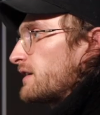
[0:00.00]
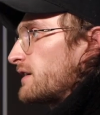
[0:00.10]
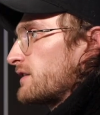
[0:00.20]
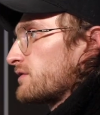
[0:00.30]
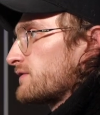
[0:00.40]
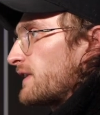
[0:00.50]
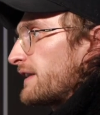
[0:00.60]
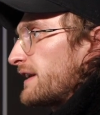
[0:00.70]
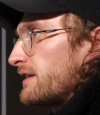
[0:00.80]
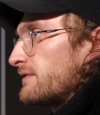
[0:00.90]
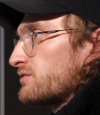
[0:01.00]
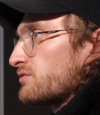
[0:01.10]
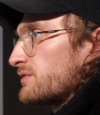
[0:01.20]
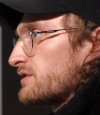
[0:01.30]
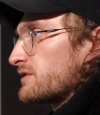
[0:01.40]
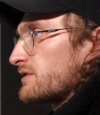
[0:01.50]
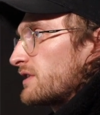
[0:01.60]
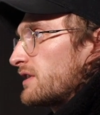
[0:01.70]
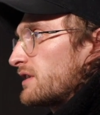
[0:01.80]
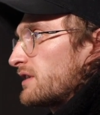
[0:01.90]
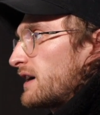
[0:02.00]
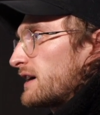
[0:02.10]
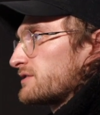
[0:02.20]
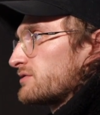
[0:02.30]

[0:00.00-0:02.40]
I always find the Native Instruments action